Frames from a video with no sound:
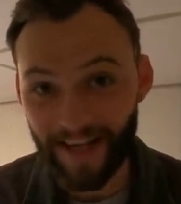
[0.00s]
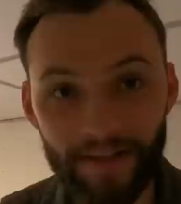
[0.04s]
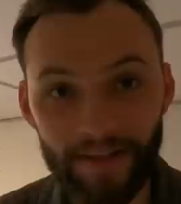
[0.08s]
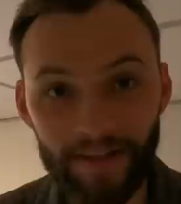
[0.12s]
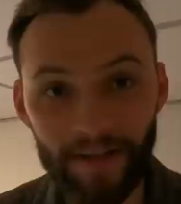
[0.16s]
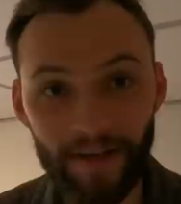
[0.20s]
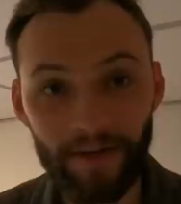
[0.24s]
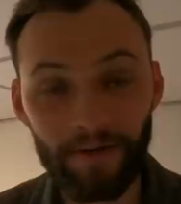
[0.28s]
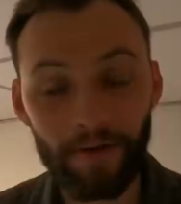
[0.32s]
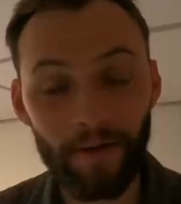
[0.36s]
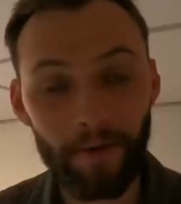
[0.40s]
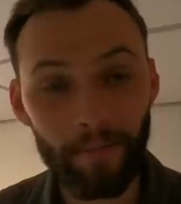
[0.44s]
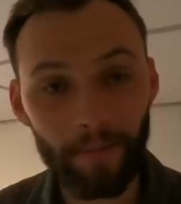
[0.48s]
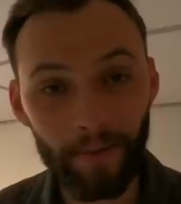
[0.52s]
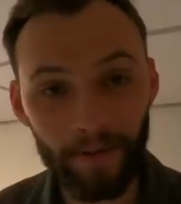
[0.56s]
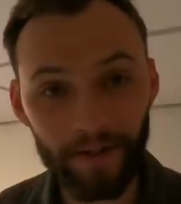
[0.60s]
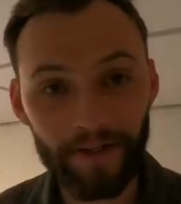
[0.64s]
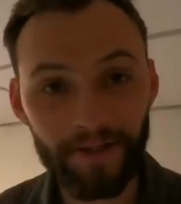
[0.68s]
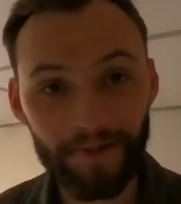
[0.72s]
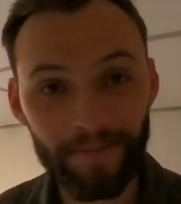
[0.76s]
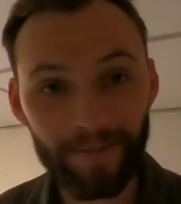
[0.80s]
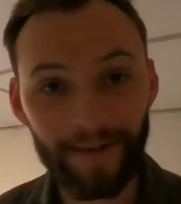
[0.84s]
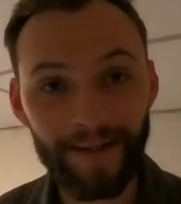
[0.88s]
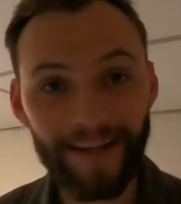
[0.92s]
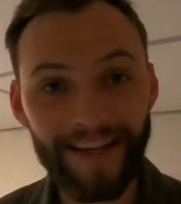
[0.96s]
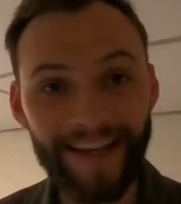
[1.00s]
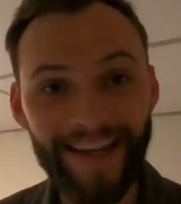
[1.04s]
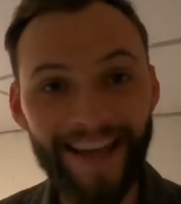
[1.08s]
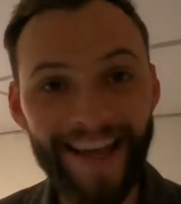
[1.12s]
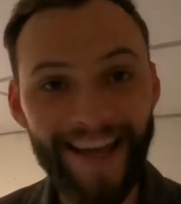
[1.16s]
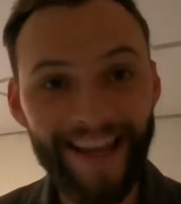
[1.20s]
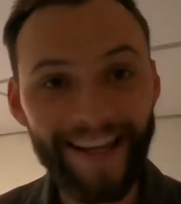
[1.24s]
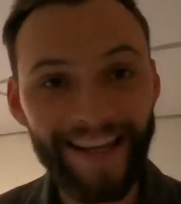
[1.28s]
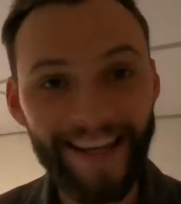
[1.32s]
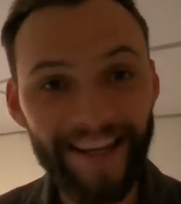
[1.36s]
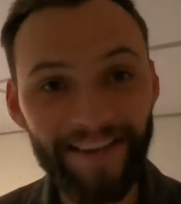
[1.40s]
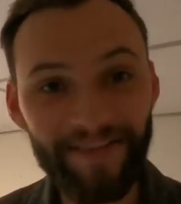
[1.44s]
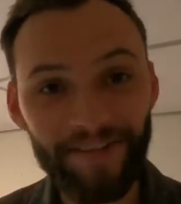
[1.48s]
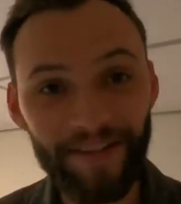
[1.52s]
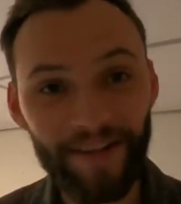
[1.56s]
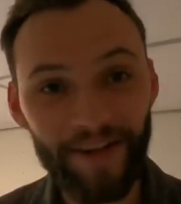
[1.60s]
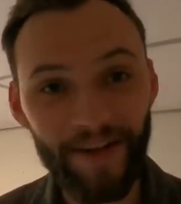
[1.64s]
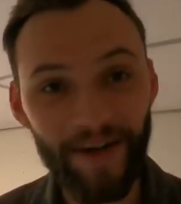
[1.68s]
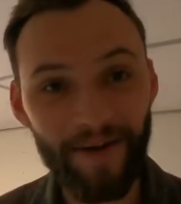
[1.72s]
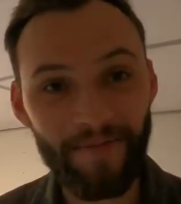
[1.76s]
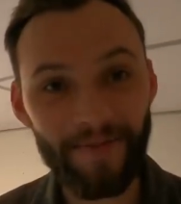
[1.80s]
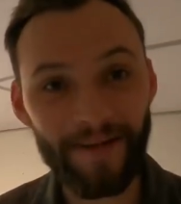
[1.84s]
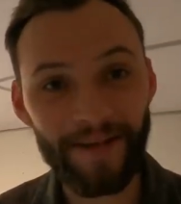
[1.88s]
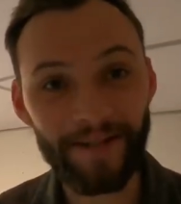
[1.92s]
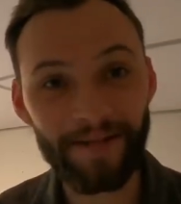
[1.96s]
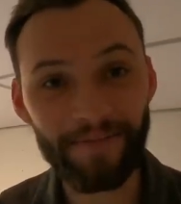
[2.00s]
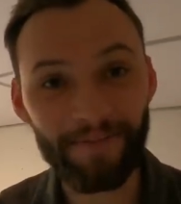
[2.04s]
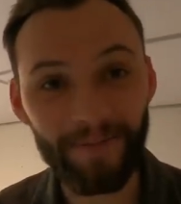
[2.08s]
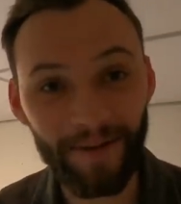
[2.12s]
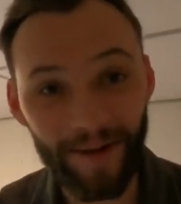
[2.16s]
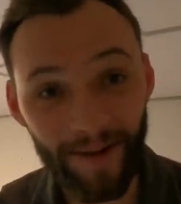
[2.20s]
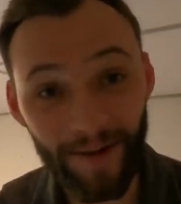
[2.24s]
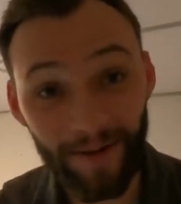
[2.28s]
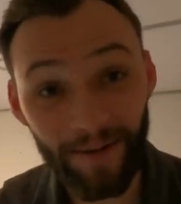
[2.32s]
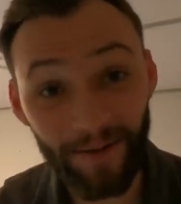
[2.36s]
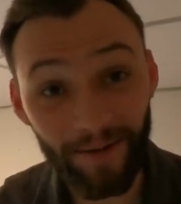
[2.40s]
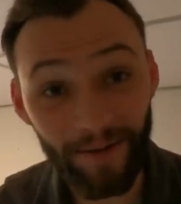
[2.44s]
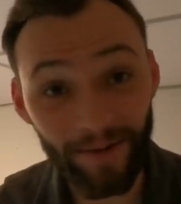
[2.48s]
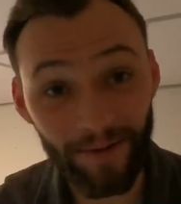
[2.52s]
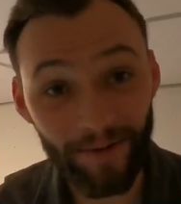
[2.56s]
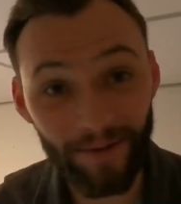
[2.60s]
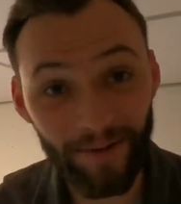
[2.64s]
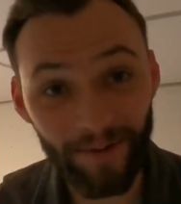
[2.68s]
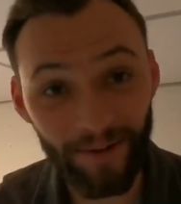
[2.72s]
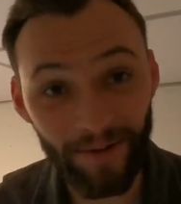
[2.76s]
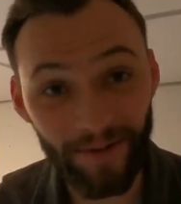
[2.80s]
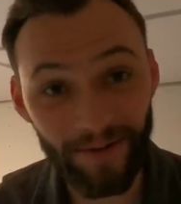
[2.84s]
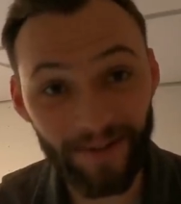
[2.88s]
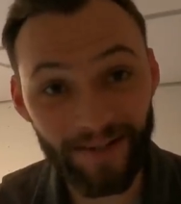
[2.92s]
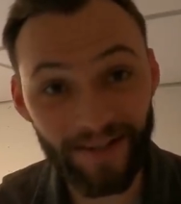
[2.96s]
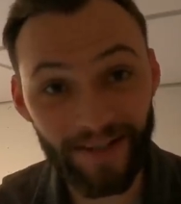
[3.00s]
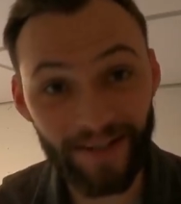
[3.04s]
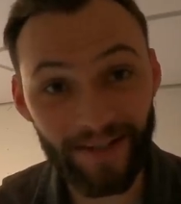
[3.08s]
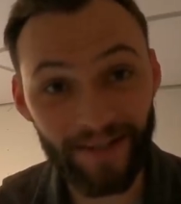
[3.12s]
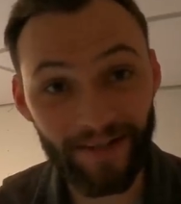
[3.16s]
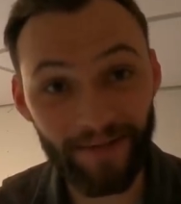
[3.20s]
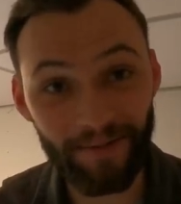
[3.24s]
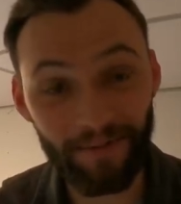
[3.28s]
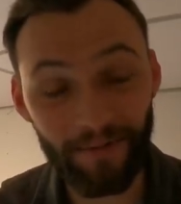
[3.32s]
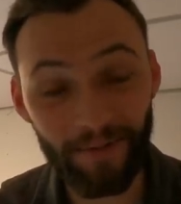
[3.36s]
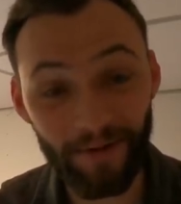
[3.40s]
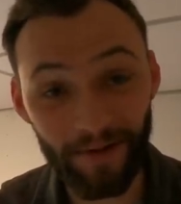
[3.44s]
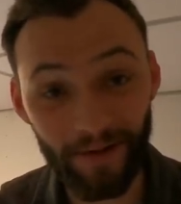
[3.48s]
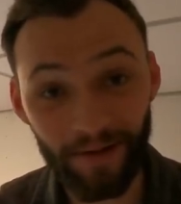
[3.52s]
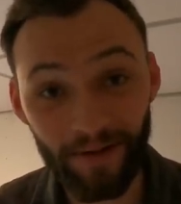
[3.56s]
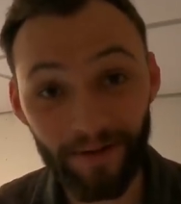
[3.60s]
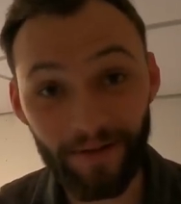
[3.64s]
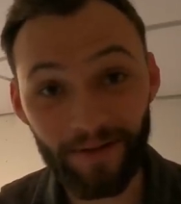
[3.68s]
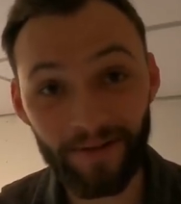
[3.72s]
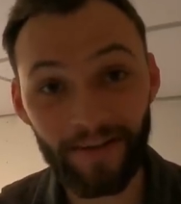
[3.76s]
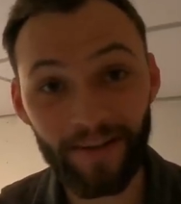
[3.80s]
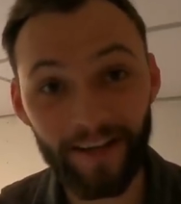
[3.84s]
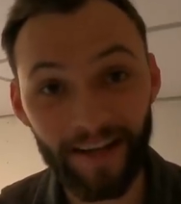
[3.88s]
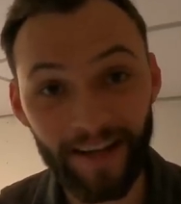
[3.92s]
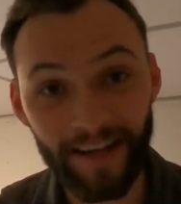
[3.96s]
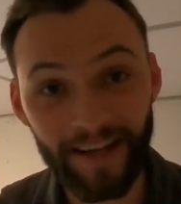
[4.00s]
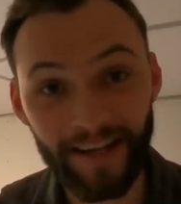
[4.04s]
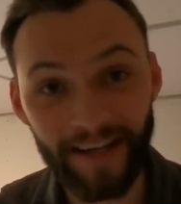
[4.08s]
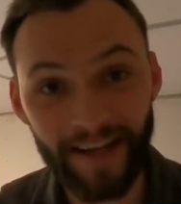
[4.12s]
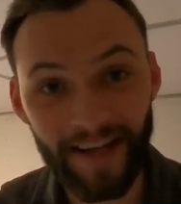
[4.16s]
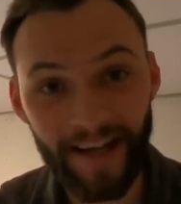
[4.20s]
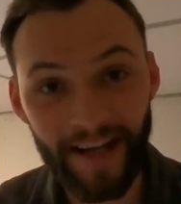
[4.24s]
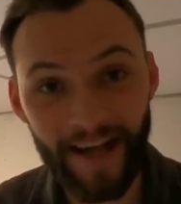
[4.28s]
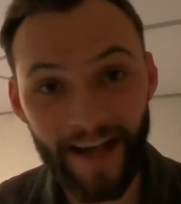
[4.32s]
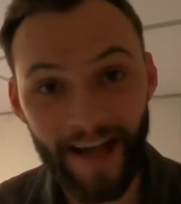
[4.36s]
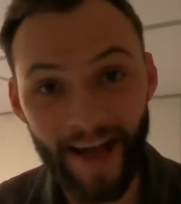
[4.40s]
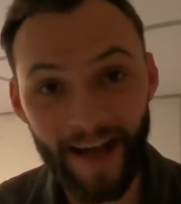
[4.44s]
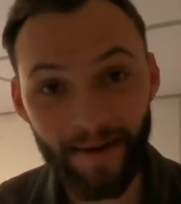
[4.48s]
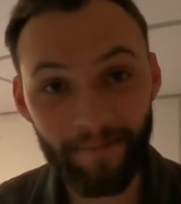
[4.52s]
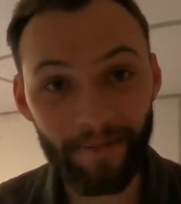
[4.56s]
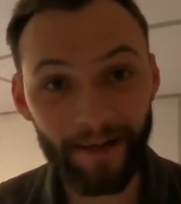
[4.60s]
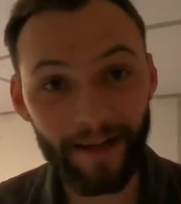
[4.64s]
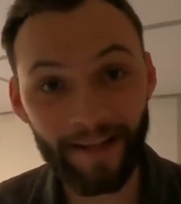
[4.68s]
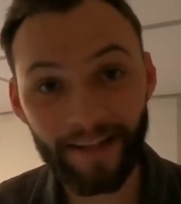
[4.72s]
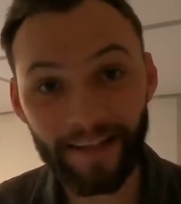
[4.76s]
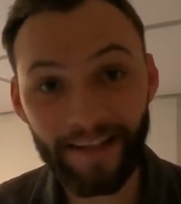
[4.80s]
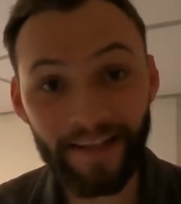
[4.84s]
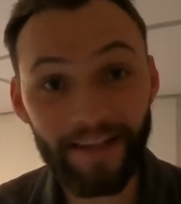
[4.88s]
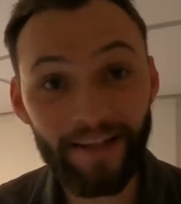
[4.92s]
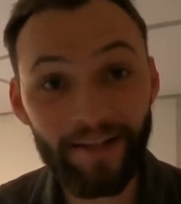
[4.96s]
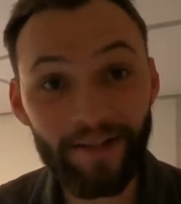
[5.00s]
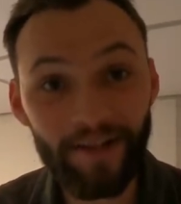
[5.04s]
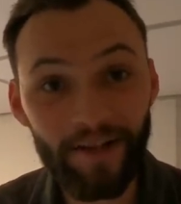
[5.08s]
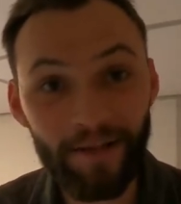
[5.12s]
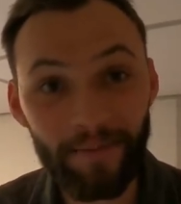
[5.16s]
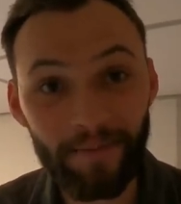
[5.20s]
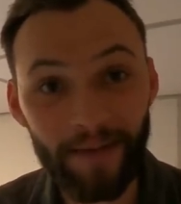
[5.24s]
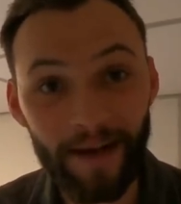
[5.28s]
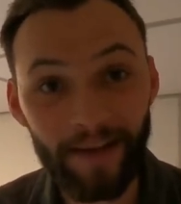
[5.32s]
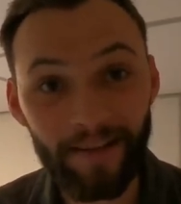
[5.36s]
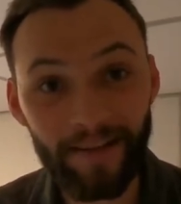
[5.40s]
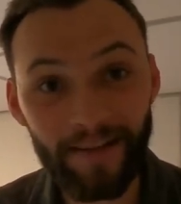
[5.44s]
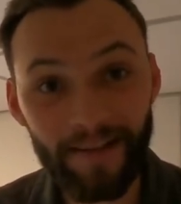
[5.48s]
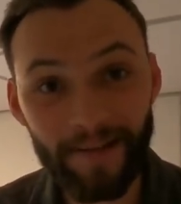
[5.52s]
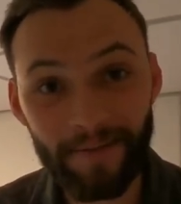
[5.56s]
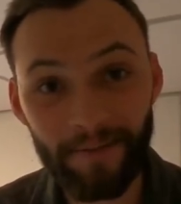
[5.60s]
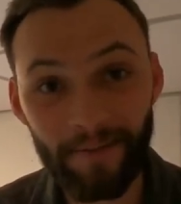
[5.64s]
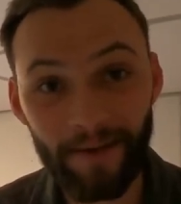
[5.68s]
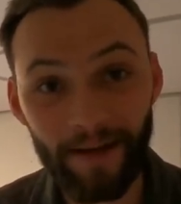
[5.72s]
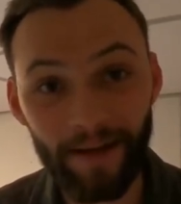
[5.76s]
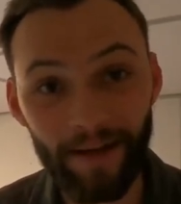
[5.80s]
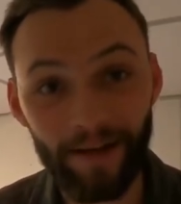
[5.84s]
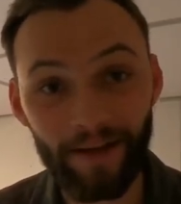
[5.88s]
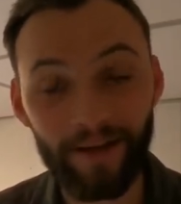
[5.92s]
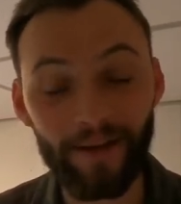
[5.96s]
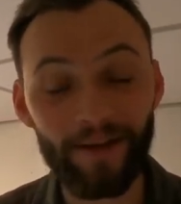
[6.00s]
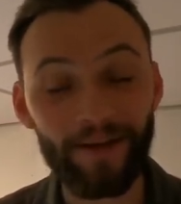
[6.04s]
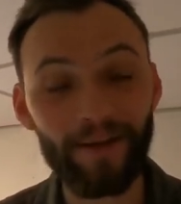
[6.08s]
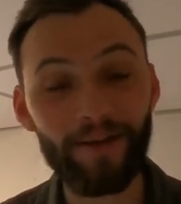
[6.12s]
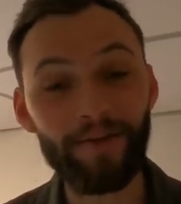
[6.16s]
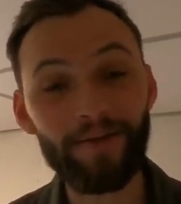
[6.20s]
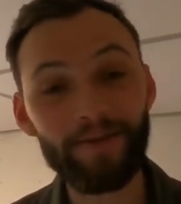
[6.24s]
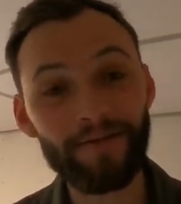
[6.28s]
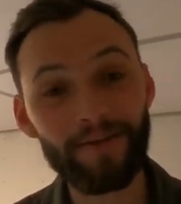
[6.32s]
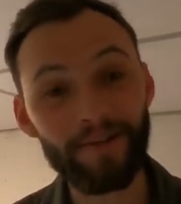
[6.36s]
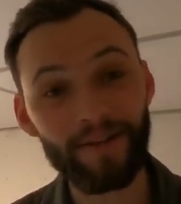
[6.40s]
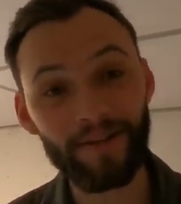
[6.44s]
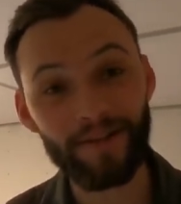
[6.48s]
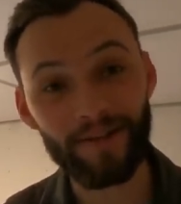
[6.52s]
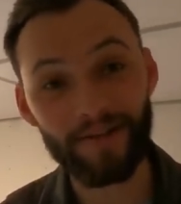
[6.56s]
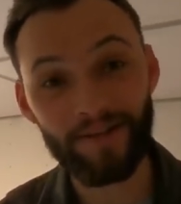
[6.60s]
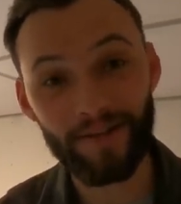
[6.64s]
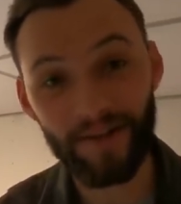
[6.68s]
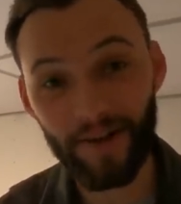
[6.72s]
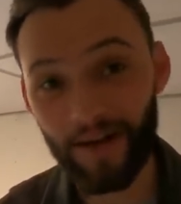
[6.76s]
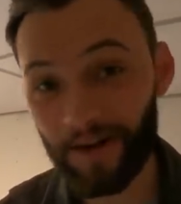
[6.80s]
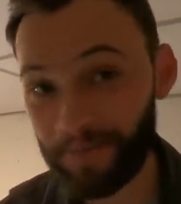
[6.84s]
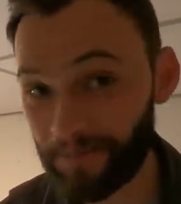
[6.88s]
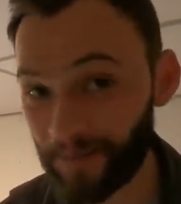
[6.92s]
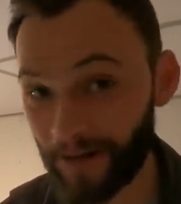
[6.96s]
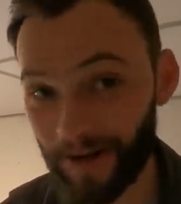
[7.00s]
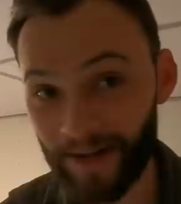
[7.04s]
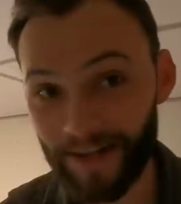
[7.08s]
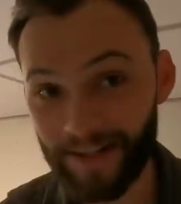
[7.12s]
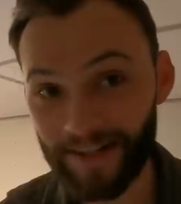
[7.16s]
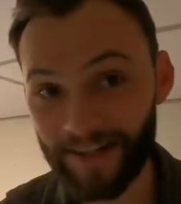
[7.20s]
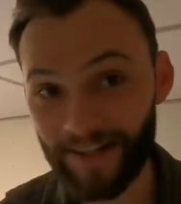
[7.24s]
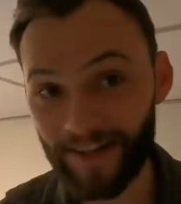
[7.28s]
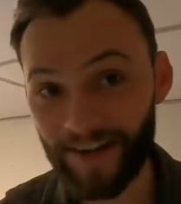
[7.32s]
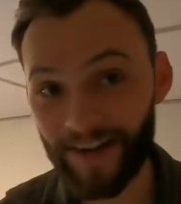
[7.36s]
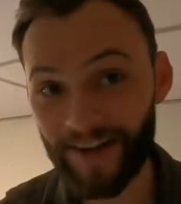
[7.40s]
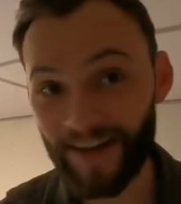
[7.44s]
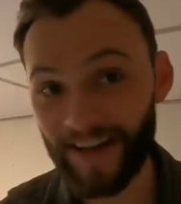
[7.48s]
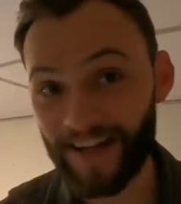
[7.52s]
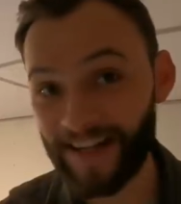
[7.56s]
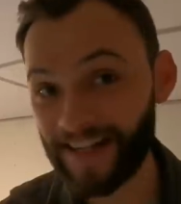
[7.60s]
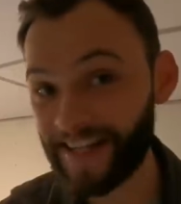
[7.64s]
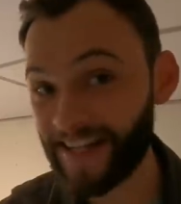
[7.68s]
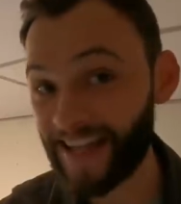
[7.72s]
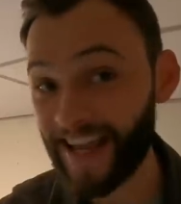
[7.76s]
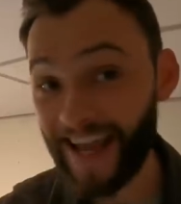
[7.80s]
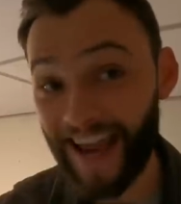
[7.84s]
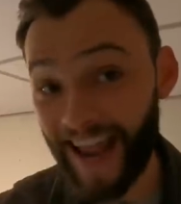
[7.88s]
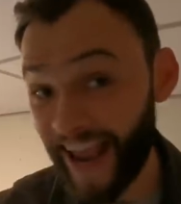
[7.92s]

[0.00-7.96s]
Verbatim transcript: So uh, possibly leave in the comments below your thoughts as to what you think about these two methods being used side by side